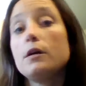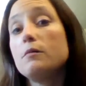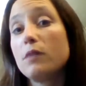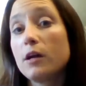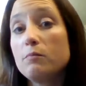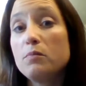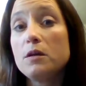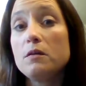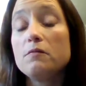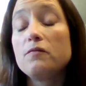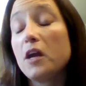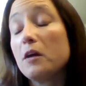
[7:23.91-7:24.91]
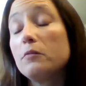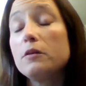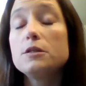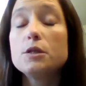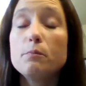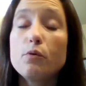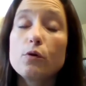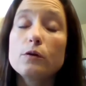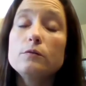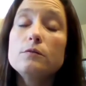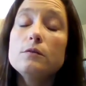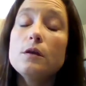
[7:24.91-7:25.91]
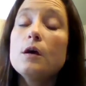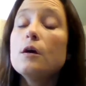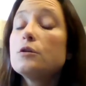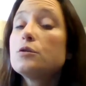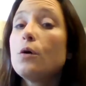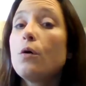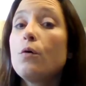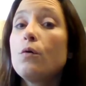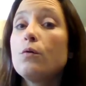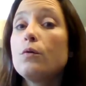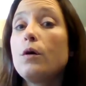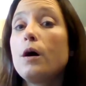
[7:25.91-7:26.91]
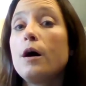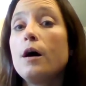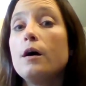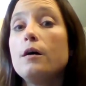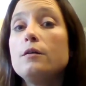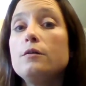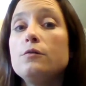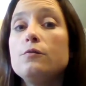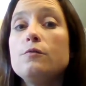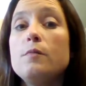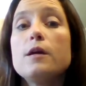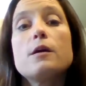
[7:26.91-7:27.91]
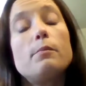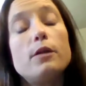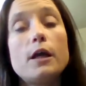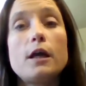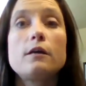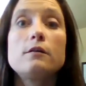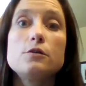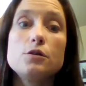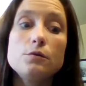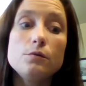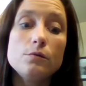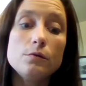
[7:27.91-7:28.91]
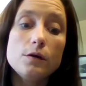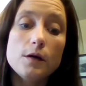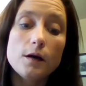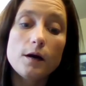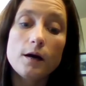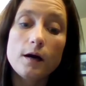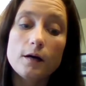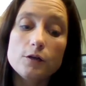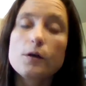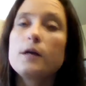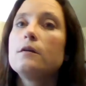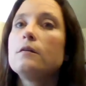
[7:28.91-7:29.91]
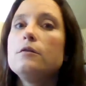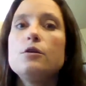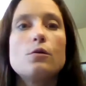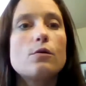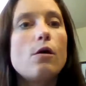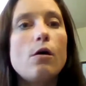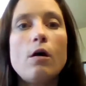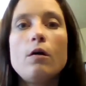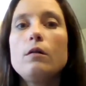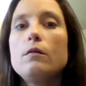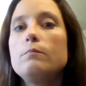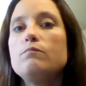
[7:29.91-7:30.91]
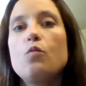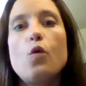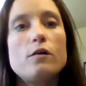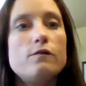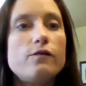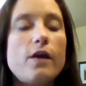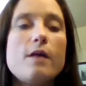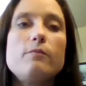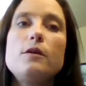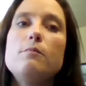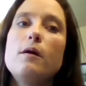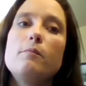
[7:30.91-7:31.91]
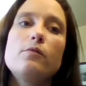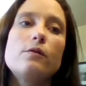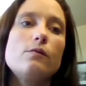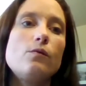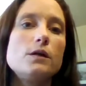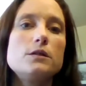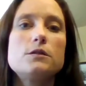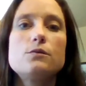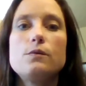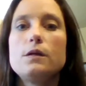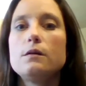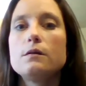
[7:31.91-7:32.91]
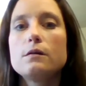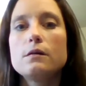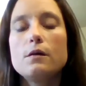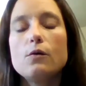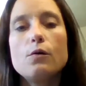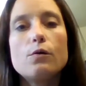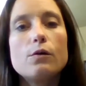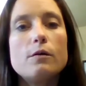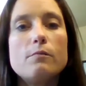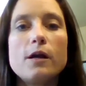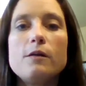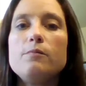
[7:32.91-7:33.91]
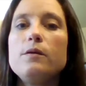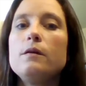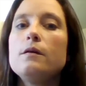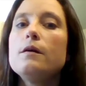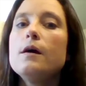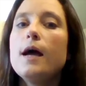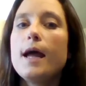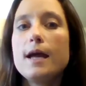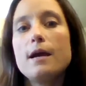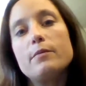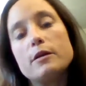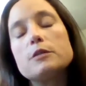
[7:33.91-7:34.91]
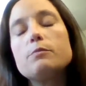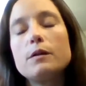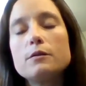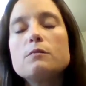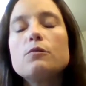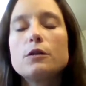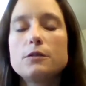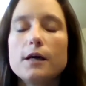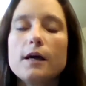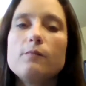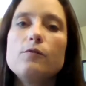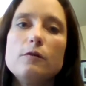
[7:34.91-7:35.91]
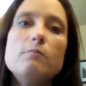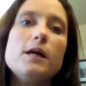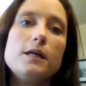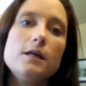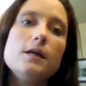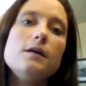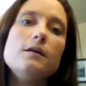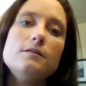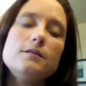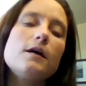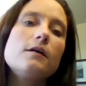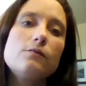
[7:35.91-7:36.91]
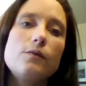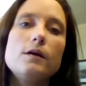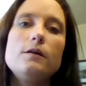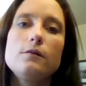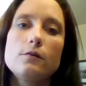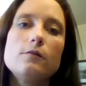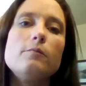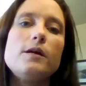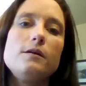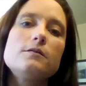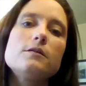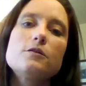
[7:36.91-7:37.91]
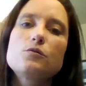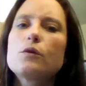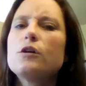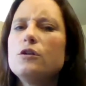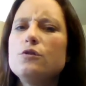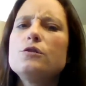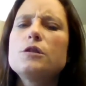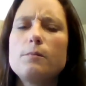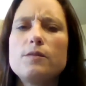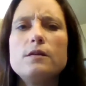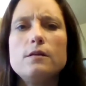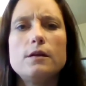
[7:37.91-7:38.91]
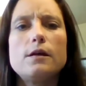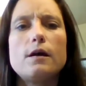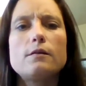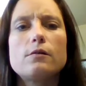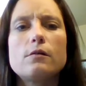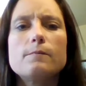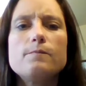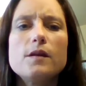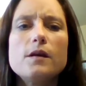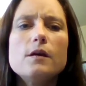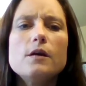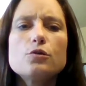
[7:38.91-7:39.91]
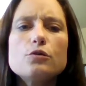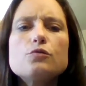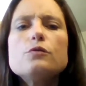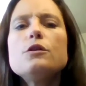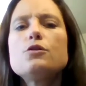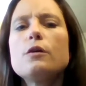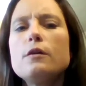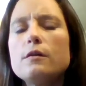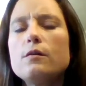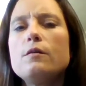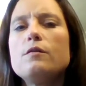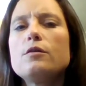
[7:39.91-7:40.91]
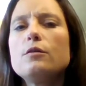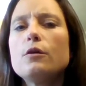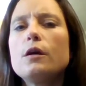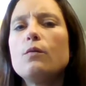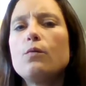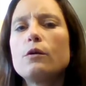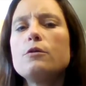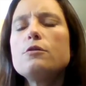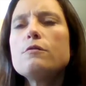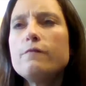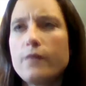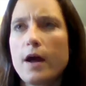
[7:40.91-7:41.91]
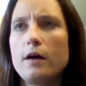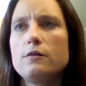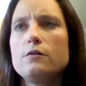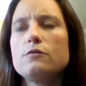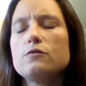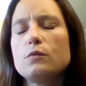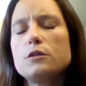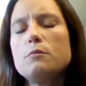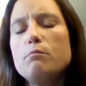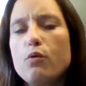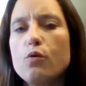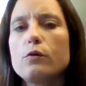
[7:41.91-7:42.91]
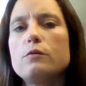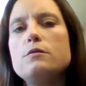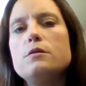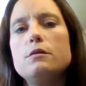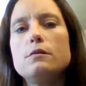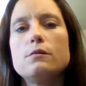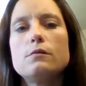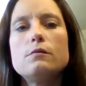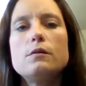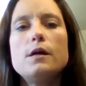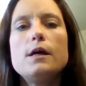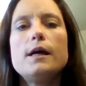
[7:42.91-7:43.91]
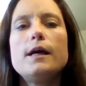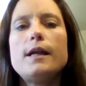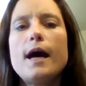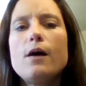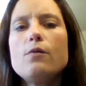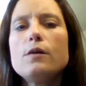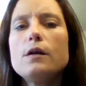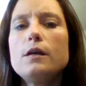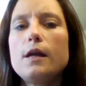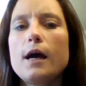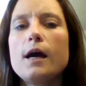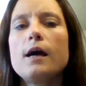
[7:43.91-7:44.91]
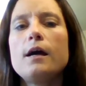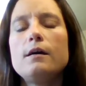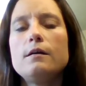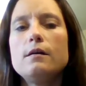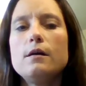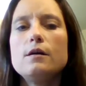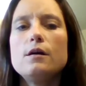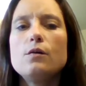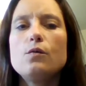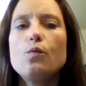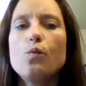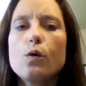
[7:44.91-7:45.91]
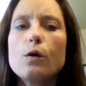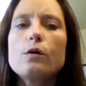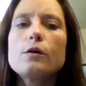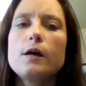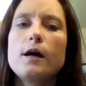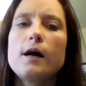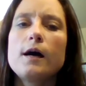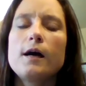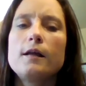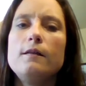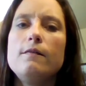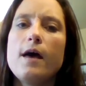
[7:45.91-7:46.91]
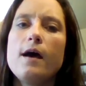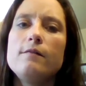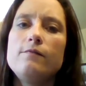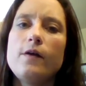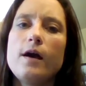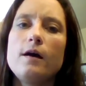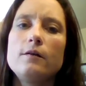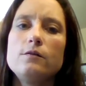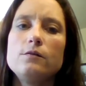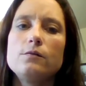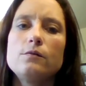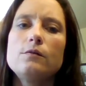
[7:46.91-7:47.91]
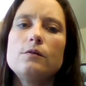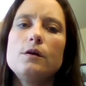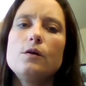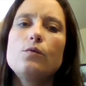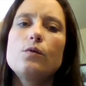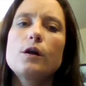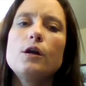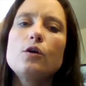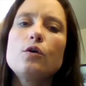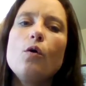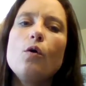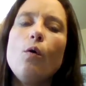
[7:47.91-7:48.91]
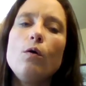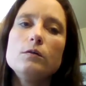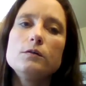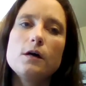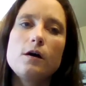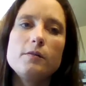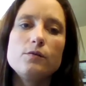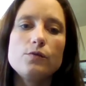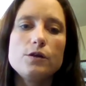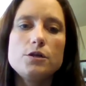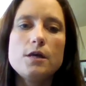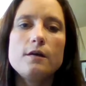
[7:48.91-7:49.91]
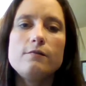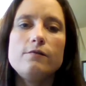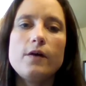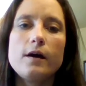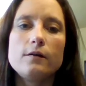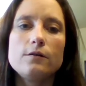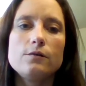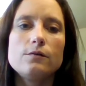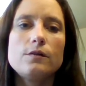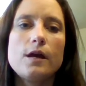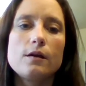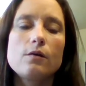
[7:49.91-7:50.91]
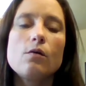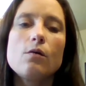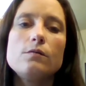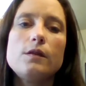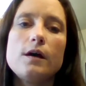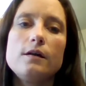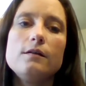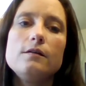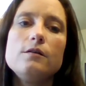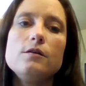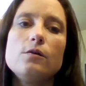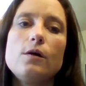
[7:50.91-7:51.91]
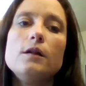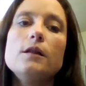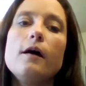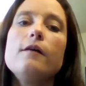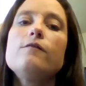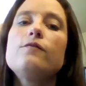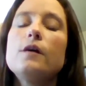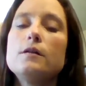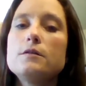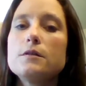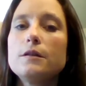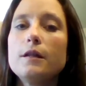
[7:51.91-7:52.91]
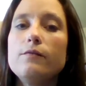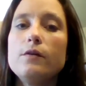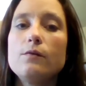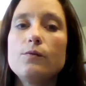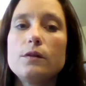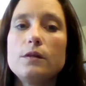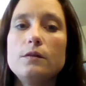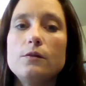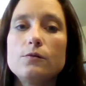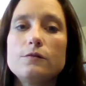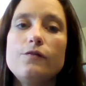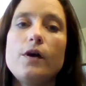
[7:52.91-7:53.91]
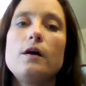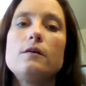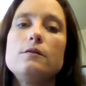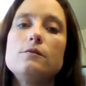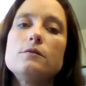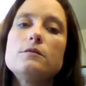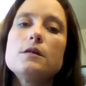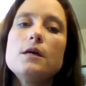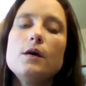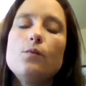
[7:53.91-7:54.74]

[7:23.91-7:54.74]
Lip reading: It might be family's important. So you make a plan to try and, call one family member once a week. Or it might be, hey, I'm going to spend some more time with my kids on a regular basis. We're going to do something together. So it's really trying to look at what are your values, what's important to you, and how can I work on that value, work on a goal to help me reach that value, that a life that's living within those values.